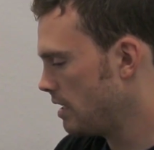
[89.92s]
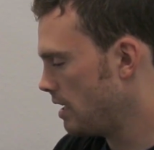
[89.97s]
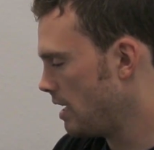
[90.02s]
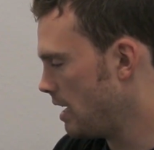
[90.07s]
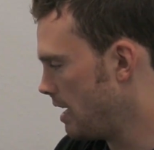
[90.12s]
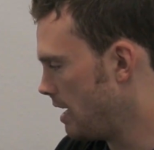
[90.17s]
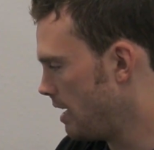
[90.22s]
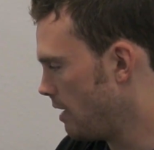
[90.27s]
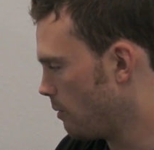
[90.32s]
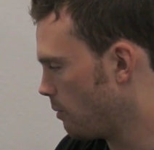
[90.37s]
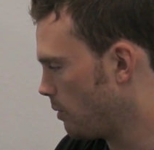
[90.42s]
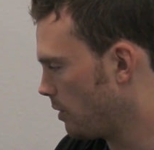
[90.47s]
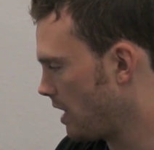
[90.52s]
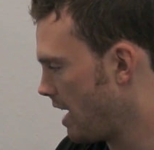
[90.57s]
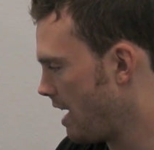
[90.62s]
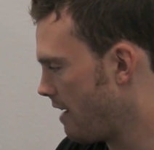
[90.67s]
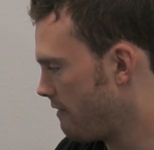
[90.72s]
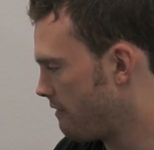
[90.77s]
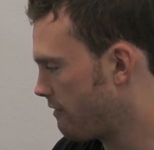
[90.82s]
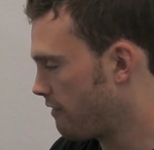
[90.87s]
We'll
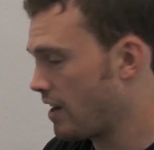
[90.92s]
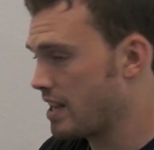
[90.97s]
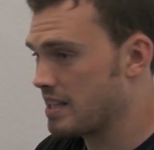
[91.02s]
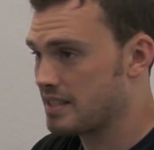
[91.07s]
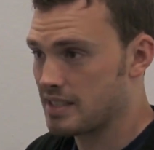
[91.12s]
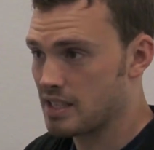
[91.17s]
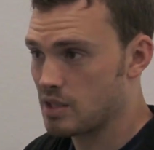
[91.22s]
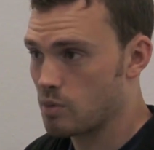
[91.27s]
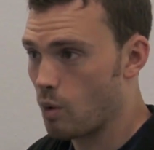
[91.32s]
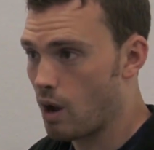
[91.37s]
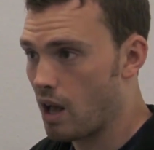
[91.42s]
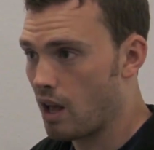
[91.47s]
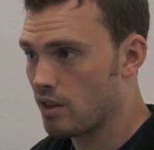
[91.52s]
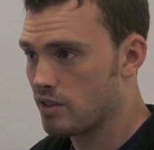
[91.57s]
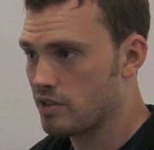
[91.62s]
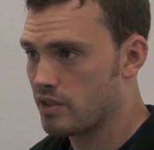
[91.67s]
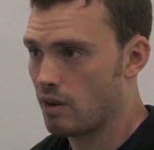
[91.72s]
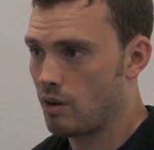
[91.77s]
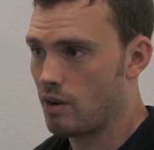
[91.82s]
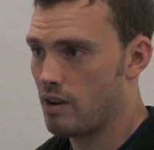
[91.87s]
have friends as
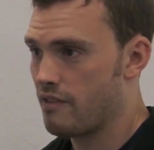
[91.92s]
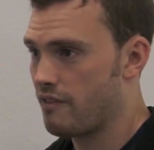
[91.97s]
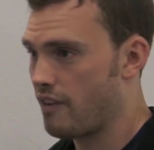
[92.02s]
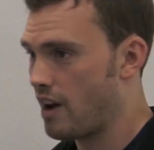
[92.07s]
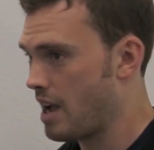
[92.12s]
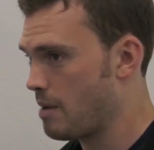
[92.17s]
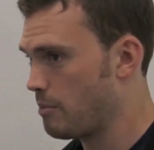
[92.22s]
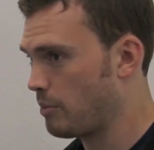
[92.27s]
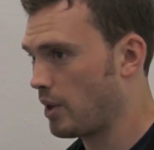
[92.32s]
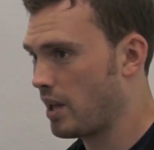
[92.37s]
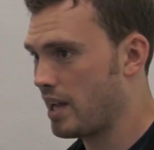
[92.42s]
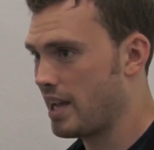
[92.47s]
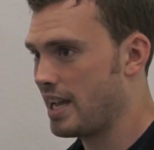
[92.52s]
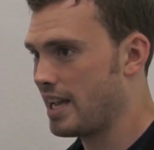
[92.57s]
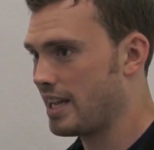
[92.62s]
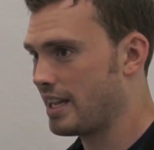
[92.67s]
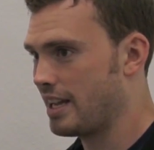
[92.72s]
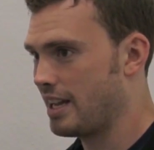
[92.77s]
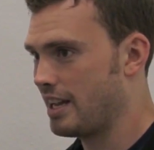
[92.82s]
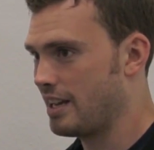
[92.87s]
well, so if I'm
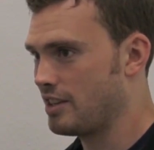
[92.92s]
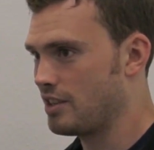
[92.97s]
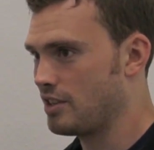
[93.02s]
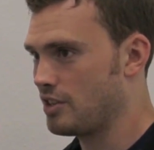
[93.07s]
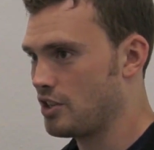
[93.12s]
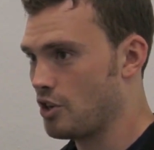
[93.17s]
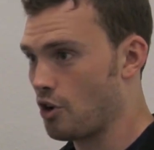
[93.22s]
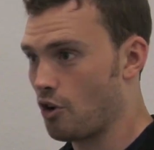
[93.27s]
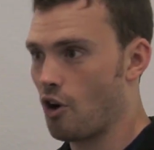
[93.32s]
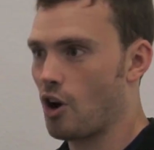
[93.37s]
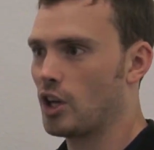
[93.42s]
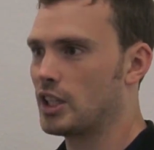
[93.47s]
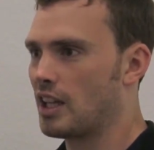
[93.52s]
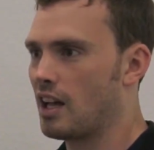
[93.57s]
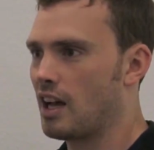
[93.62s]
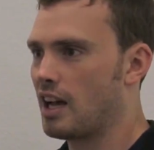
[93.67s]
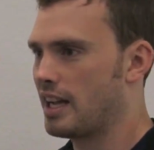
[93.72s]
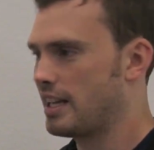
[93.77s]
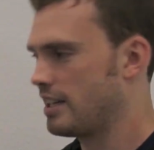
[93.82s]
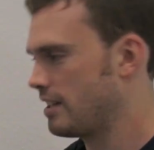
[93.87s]
playing and you're
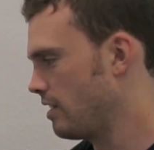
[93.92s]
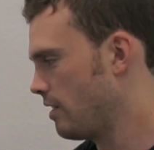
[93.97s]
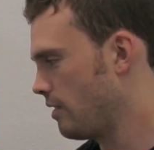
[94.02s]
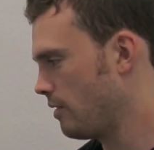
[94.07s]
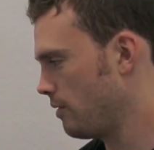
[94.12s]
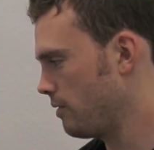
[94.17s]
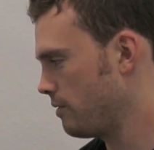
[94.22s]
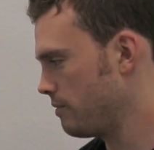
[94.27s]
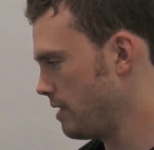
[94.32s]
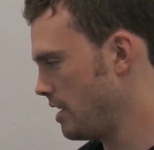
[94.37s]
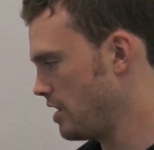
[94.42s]
online, you know,